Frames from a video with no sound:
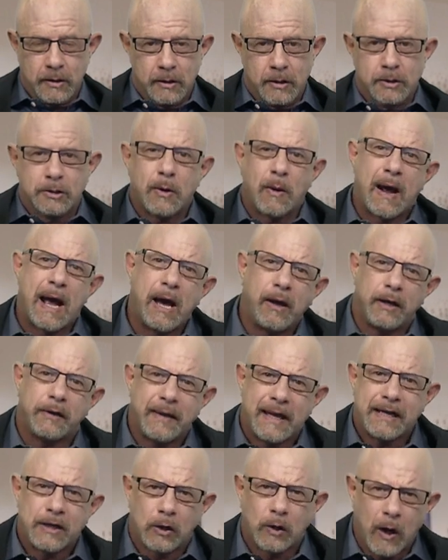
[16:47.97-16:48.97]
So how do
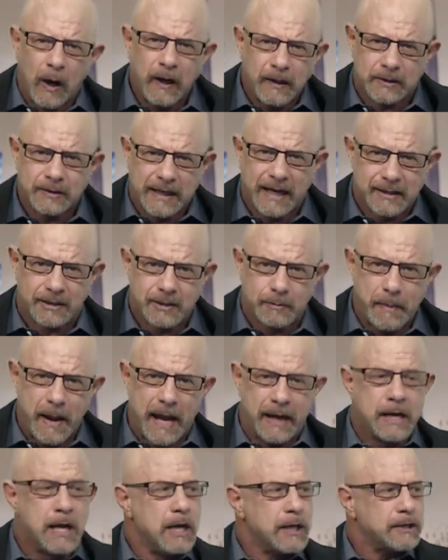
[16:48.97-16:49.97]
they cross that
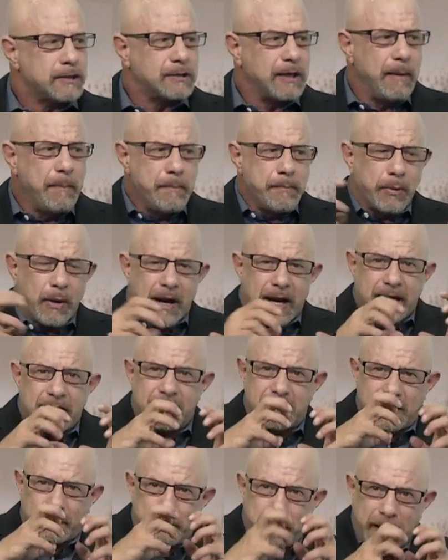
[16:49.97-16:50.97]
span? Some
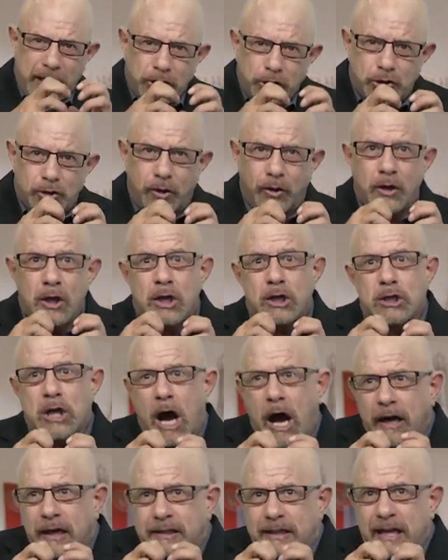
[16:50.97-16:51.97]
brands, the picture
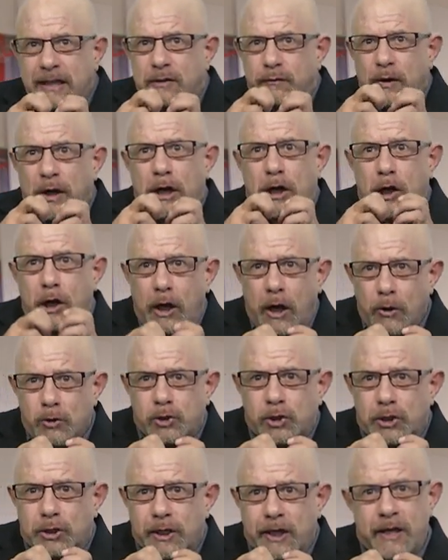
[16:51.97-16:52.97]
connotates very
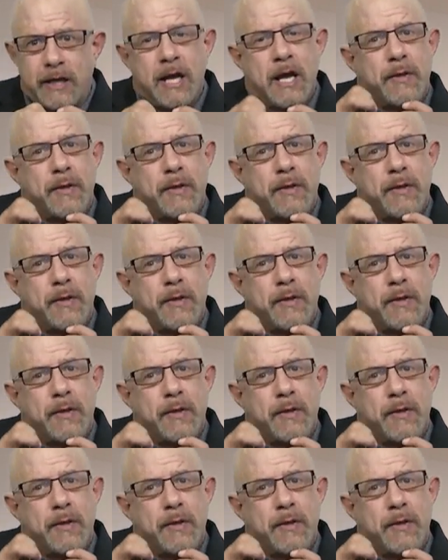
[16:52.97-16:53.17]
closely